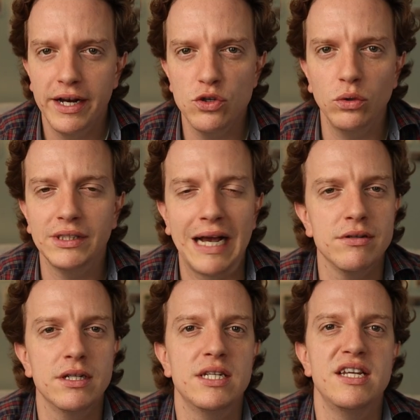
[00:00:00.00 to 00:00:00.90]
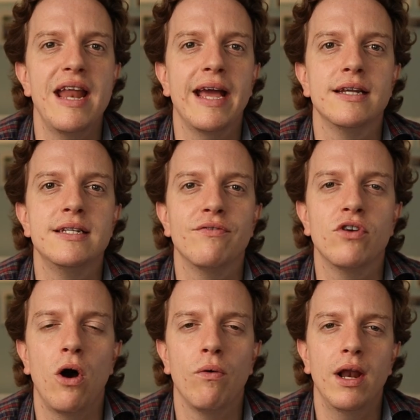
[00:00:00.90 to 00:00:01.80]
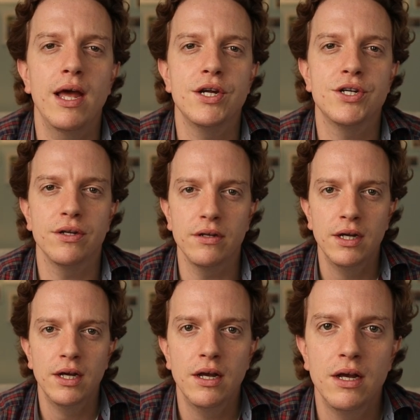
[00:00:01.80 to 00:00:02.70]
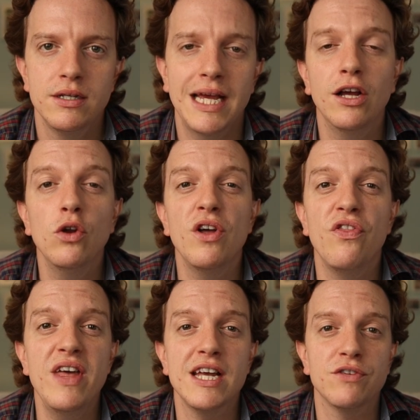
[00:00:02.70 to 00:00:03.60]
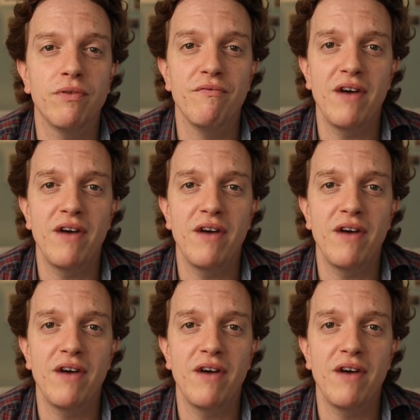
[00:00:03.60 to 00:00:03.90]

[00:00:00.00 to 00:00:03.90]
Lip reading: And it's all down to this negative correlation. Take a look at this from